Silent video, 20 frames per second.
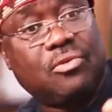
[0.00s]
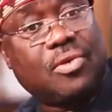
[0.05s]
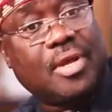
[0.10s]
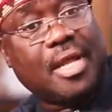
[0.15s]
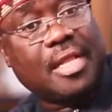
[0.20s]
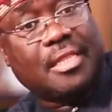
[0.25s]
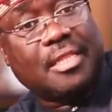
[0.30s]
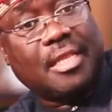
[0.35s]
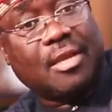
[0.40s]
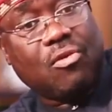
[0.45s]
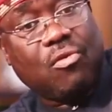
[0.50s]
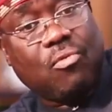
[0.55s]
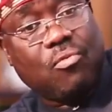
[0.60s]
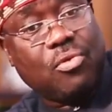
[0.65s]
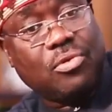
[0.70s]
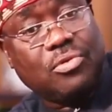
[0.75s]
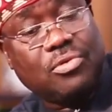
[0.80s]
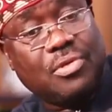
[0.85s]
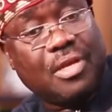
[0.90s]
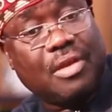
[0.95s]
You can take
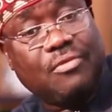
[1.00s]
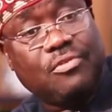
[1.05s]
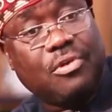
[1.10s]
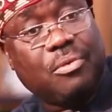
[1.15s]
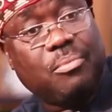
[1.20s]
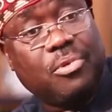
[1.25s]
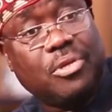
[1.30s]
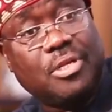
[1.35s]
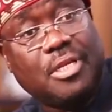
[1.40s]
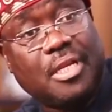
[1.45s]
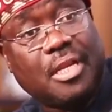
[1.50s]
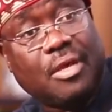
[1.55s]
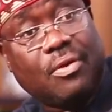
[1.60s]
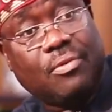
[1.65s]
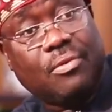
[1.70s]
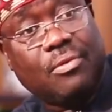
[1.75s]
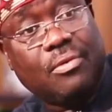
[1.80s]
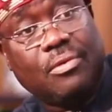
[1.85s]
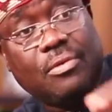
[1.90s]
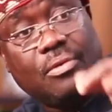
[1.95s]
up, once you have your money
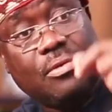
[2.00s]
now,